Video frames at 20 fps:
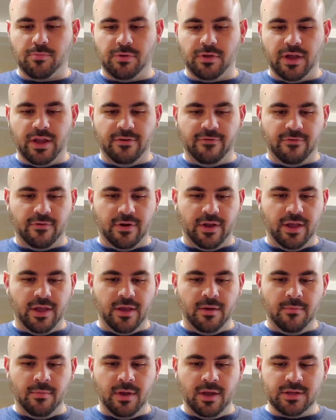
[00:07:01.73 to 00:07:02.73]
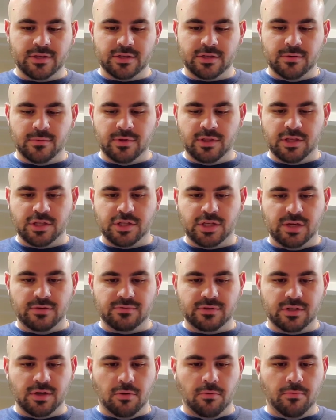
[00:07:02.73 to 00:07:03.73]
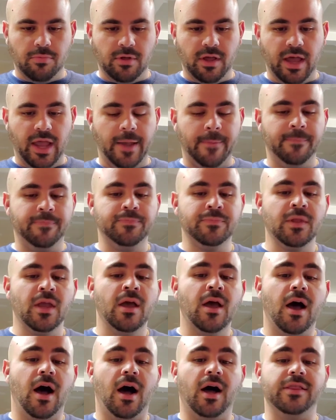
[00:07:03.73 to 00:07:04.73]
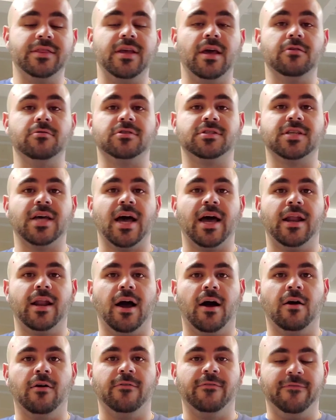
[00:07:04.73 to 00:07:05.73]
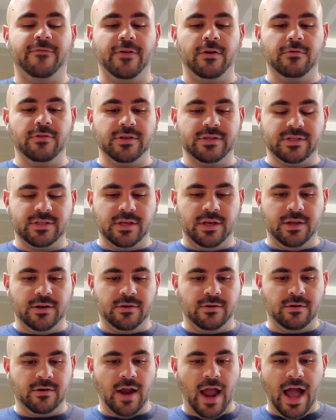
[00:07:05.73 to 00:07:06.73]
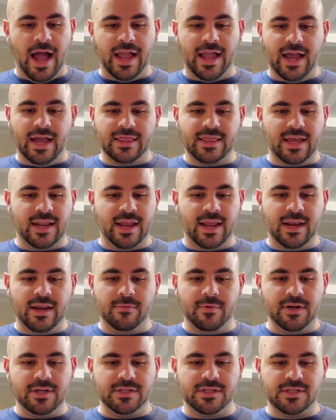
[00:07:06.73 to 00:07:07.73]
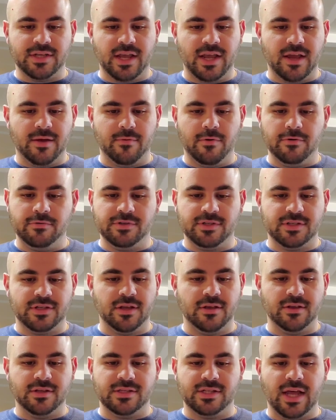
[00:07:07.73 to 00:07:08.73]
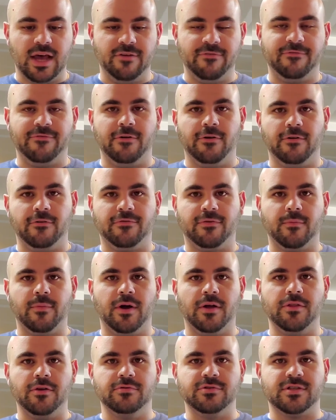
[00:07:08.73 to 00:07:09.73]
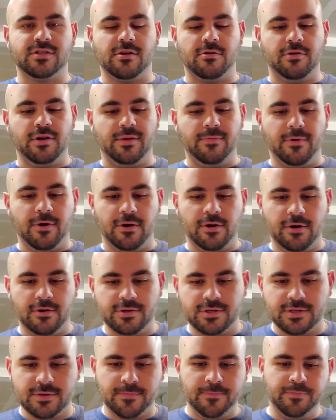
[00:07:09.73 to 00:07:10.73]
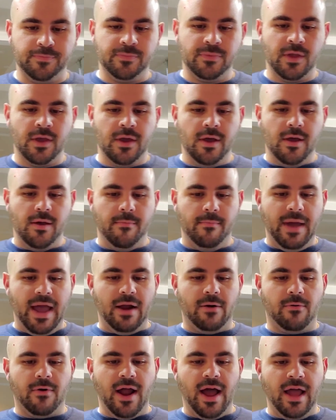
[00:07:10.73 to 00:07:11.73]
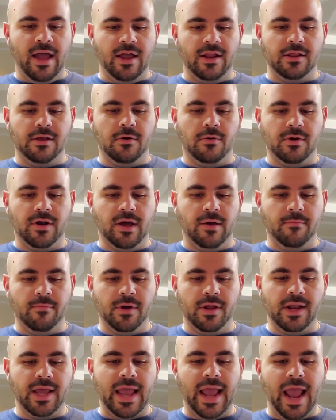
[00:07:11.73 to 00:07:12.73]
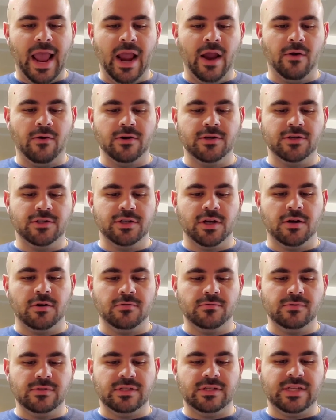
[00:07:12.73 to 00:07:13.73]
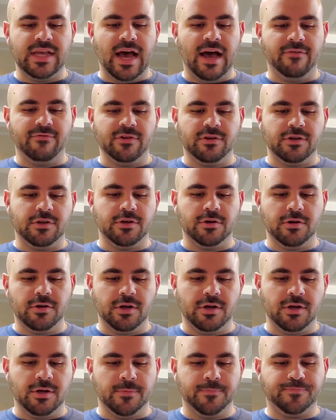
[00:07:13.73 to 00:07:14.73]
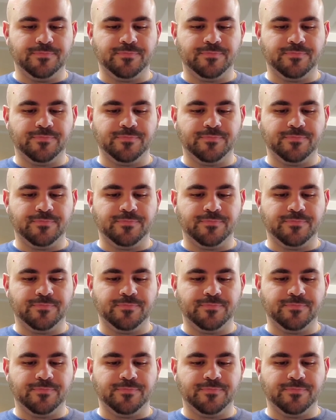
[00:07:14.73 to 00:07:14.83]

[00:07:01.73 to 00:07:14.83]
play for him, assuming the Chiefs don't play. On the other side, our fearless leader, I got that Andy Money Sam, who still is not full from all those 30 burgers. Matt Ryan going on Monday. Aaron Jones, Dalvin Cook,